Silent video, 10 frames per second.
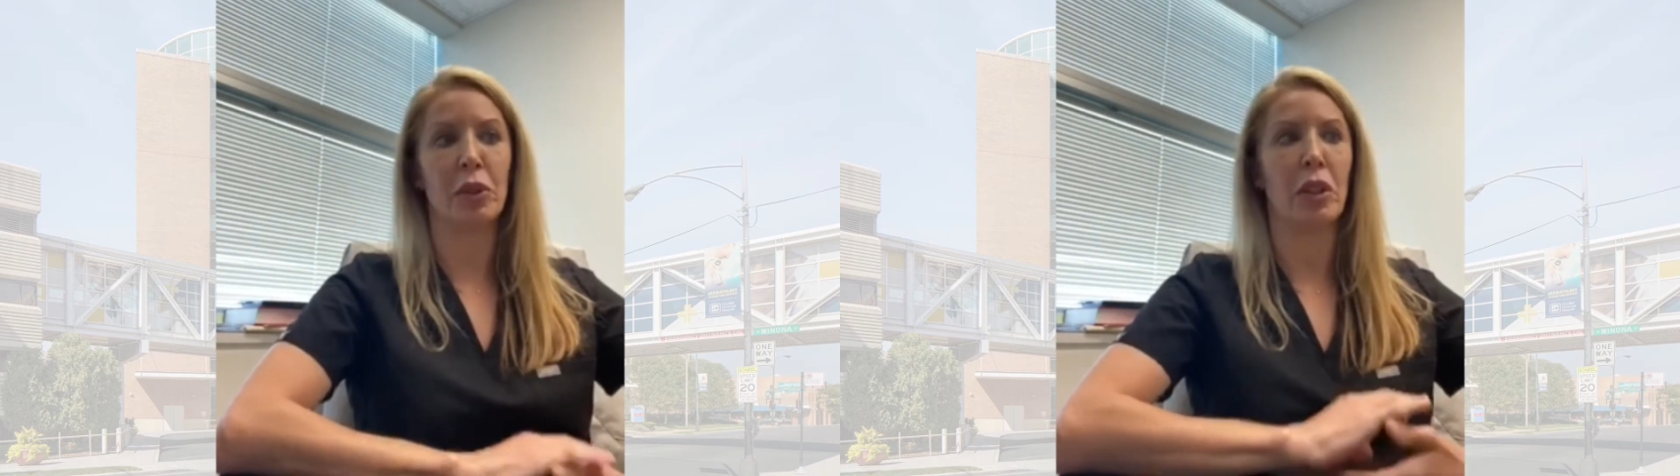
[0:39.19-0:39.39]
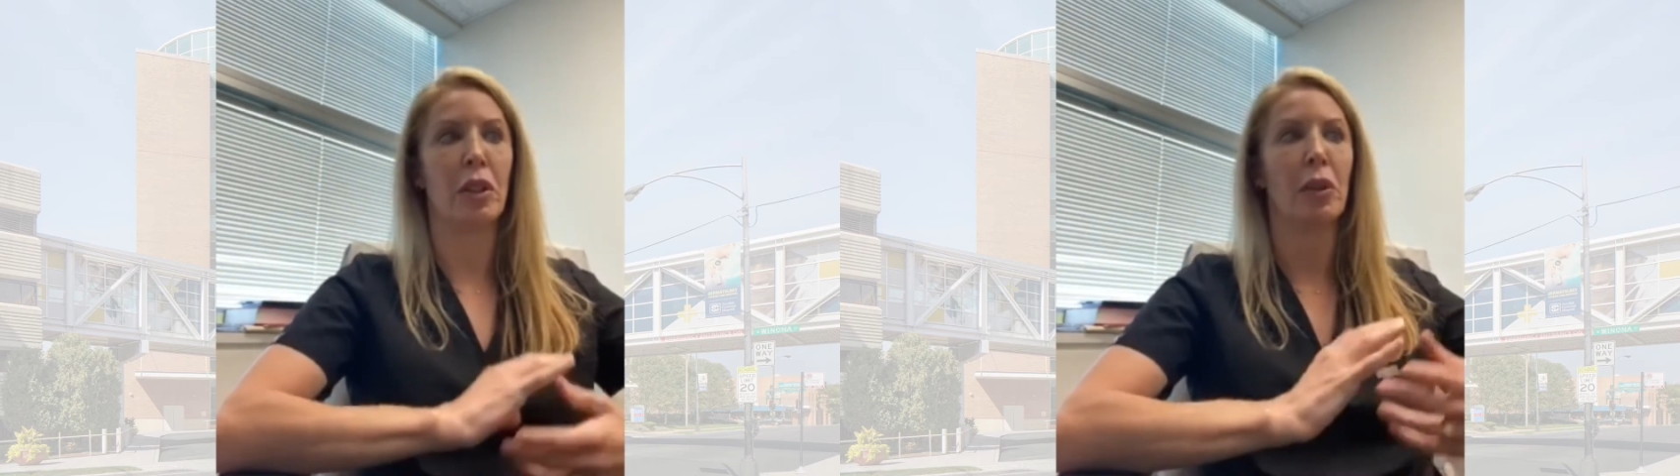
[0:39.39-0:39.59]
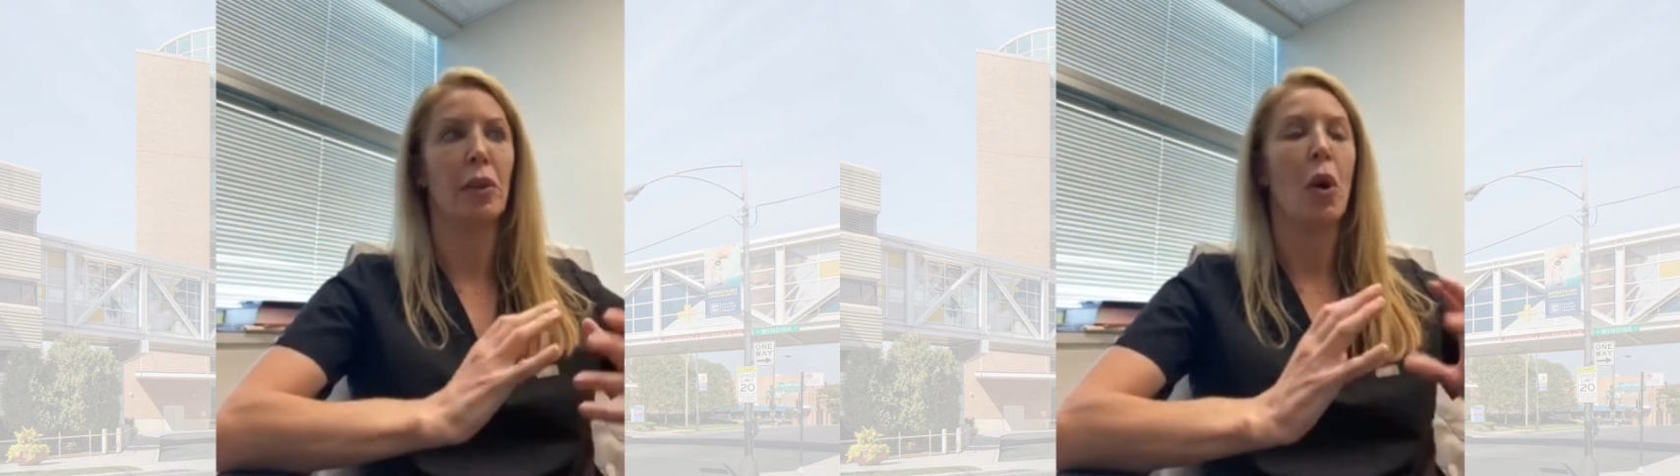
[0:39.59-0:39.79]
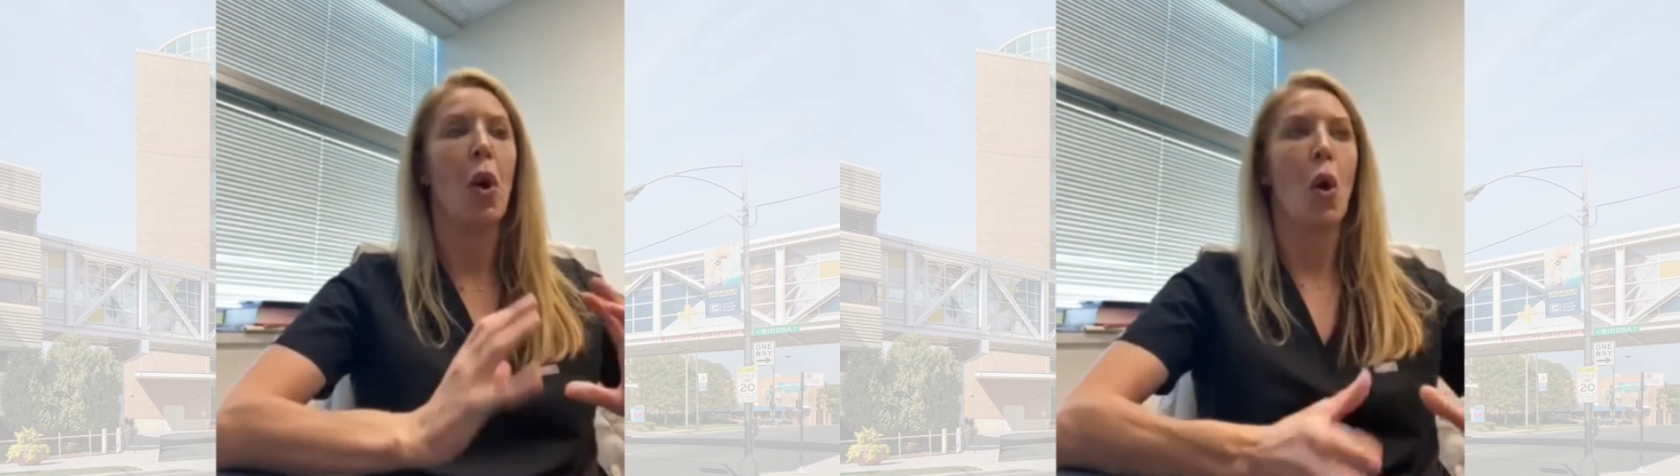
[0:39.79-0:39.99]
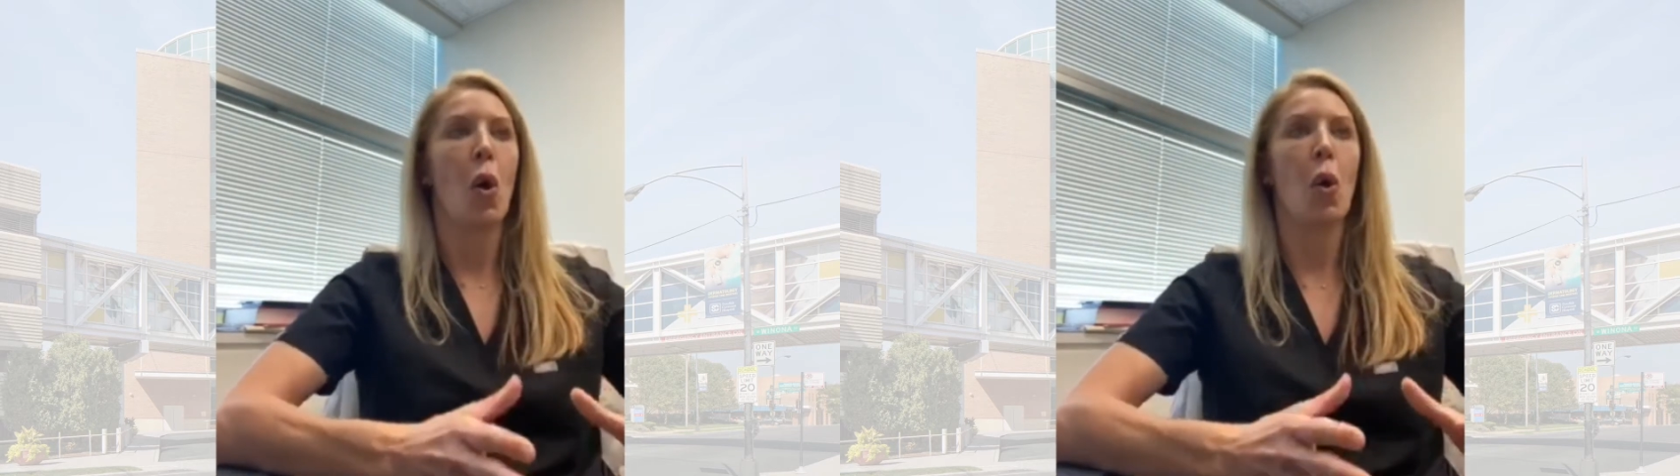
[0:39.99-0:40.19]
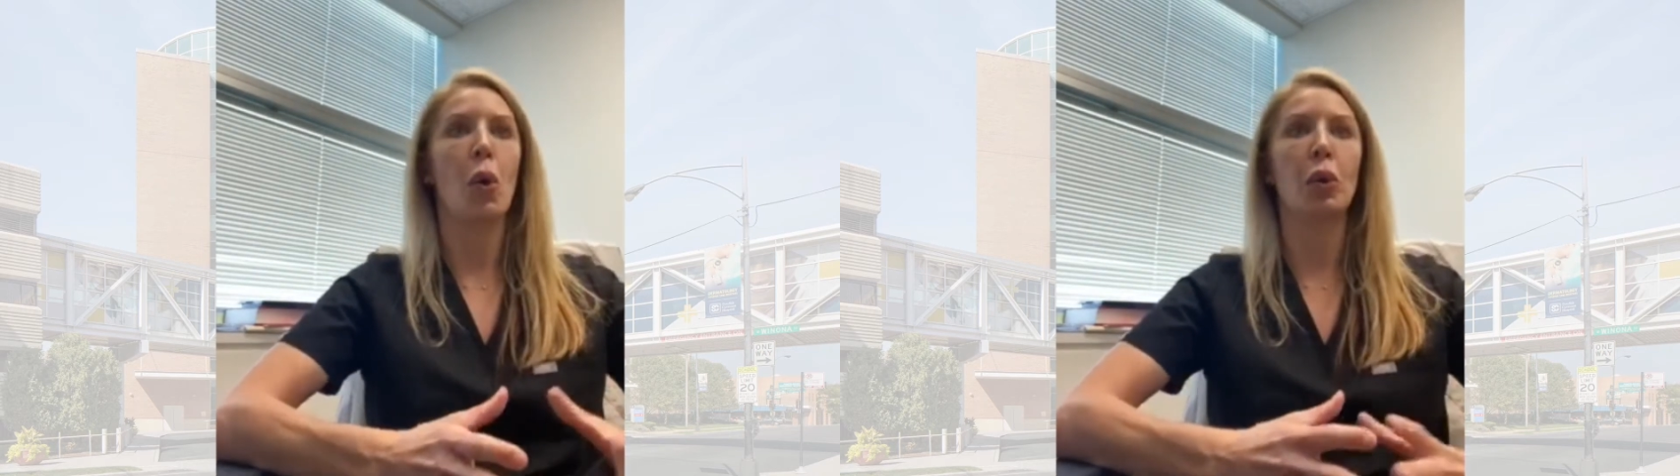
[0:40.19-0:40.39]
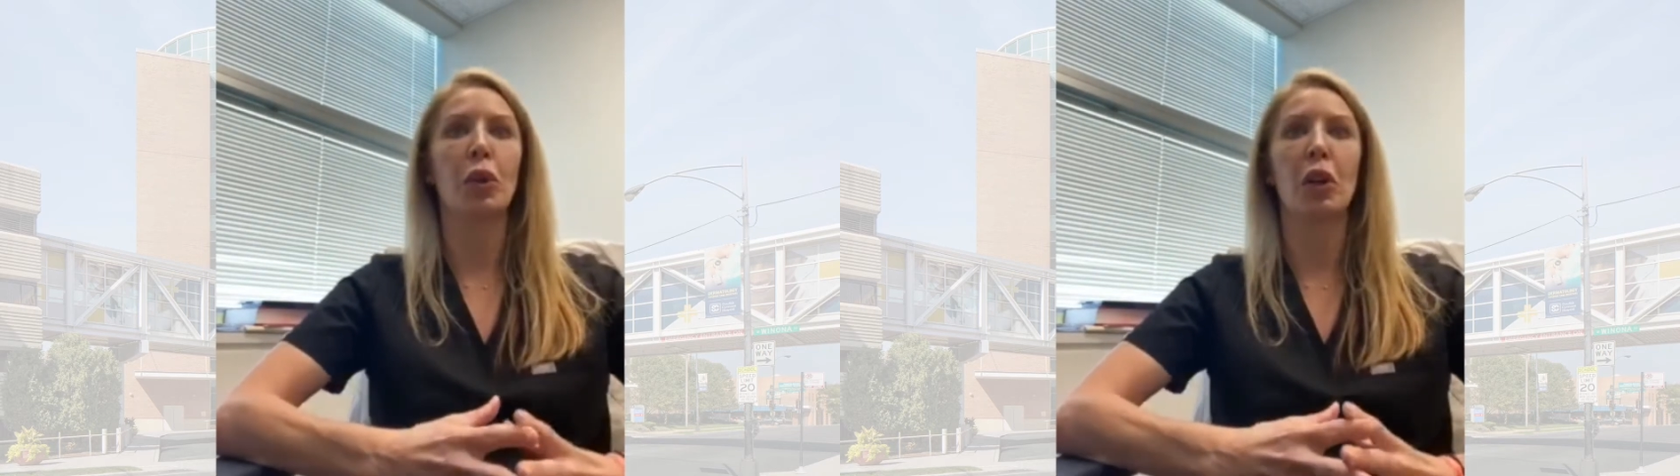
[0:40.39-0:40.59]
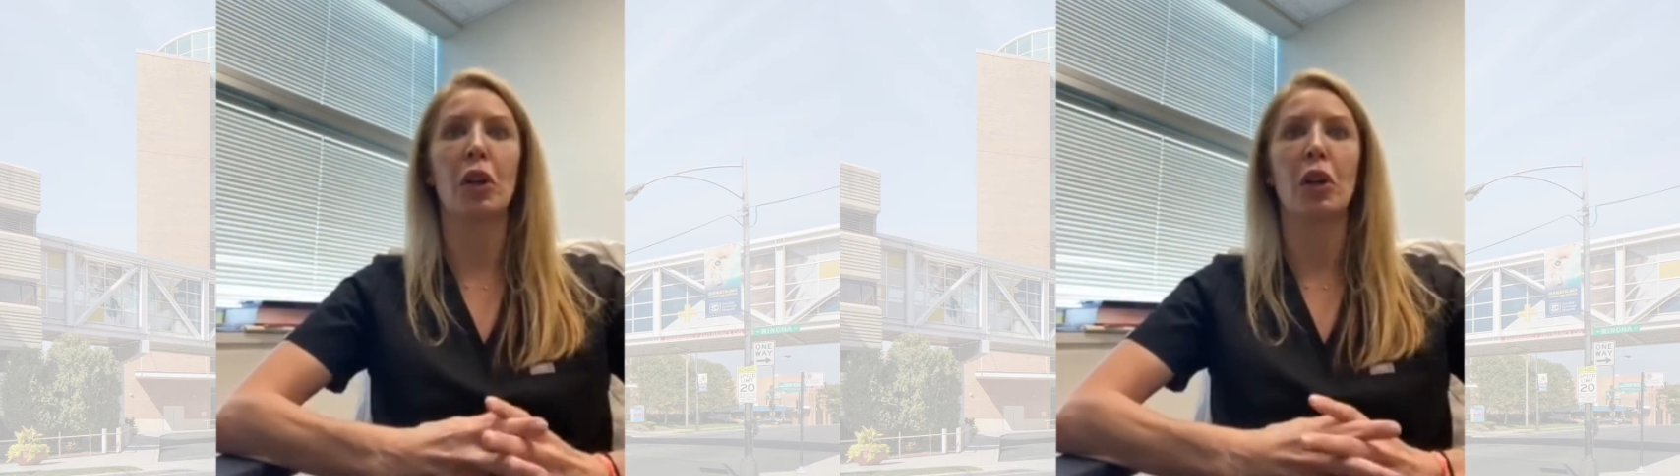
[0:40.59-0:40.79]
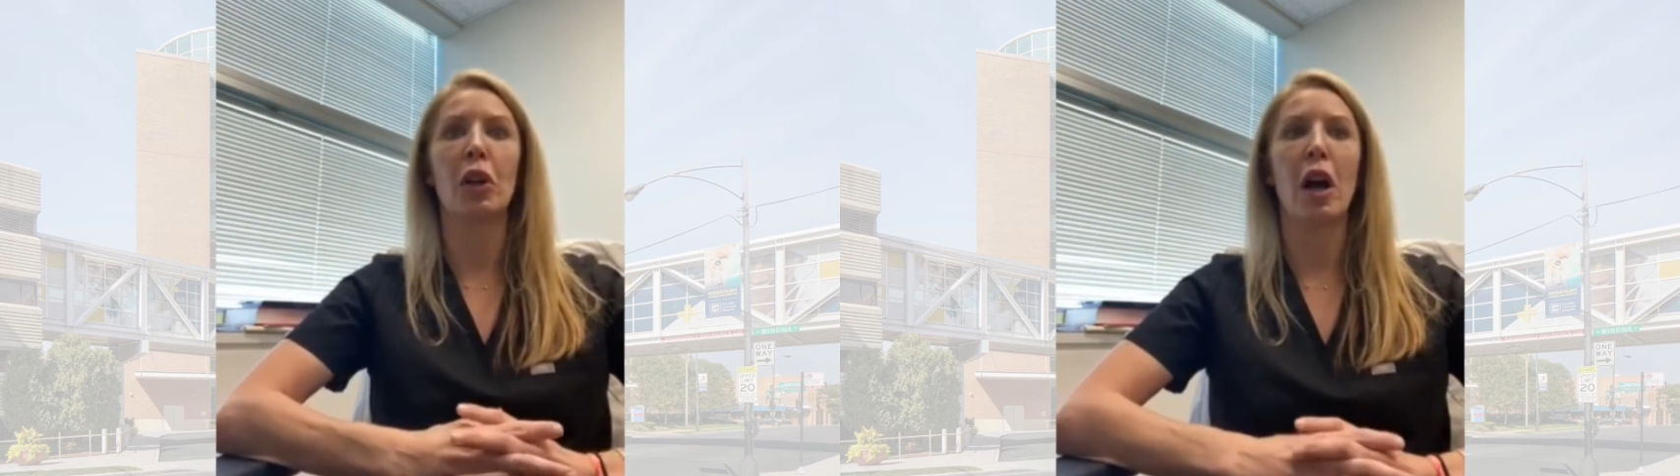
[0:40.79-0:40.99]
a older